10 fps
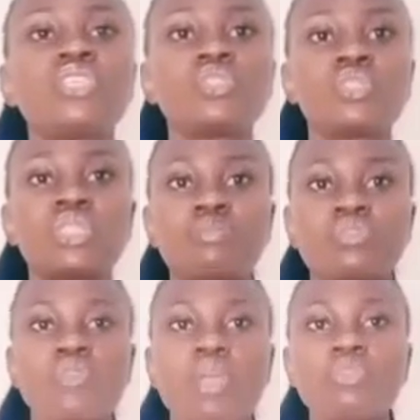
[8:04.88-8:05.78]
to
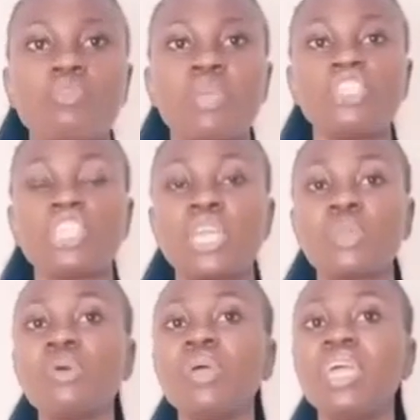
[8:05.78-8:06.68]
subscribe to my
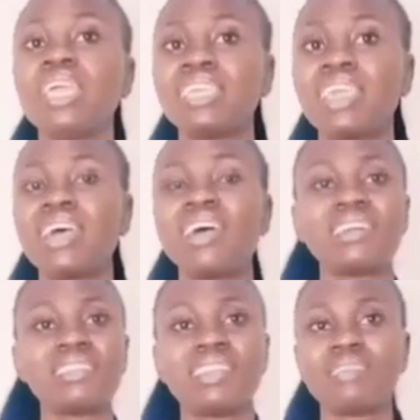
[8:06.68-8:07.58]
channel.
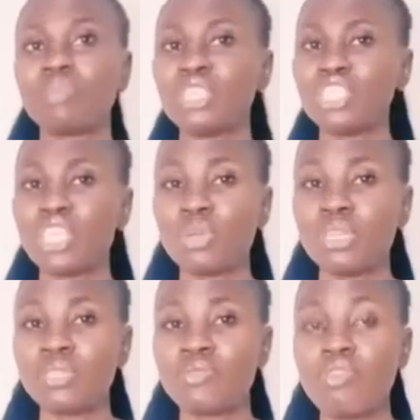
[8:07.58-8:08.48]
My
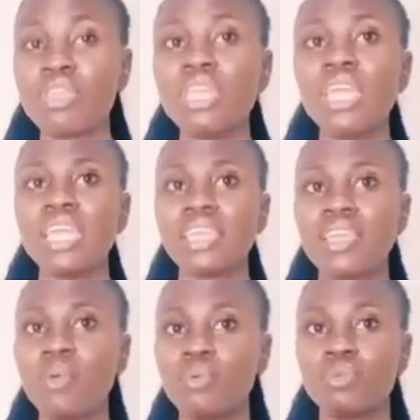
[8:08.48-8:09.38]
channel is free.
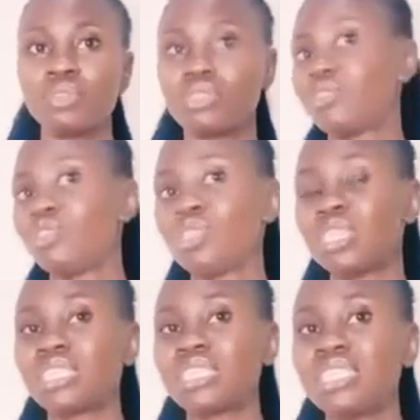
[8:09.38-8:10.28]
You
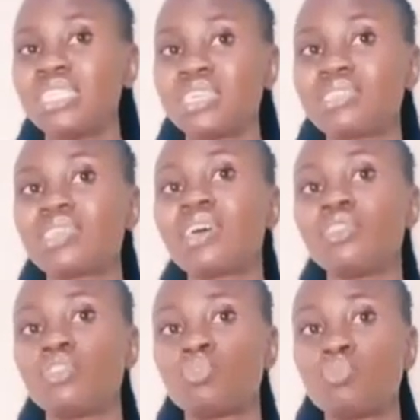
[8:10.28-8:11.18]
just need data
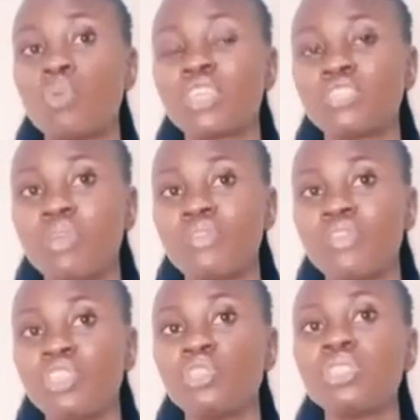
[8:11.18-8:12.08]
to watch my
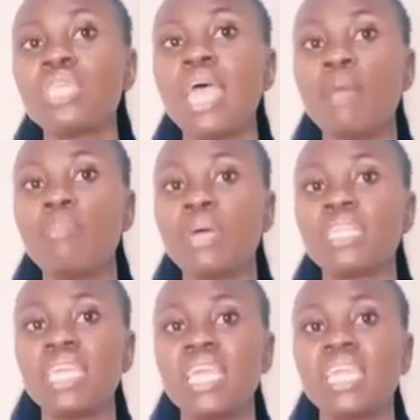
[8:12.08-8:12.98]
videos,
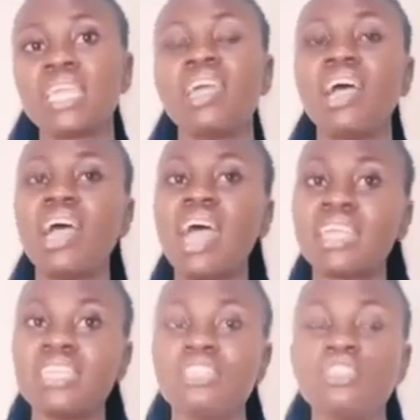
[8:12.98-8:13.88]
but hey,
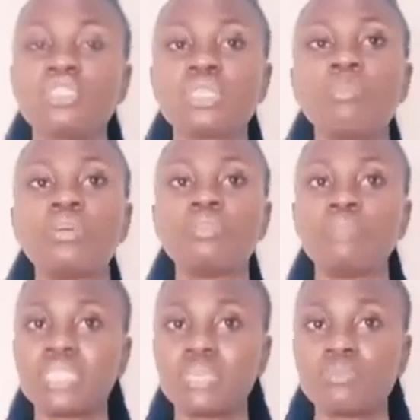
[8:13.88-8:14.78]
I need your support
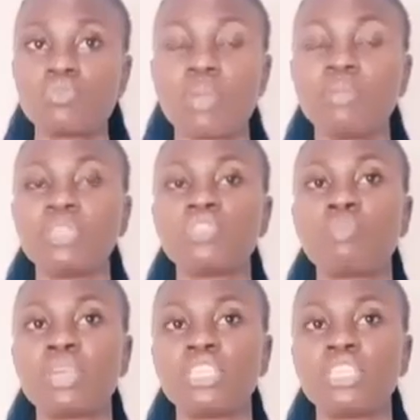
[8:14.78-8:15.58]
by subscribing to my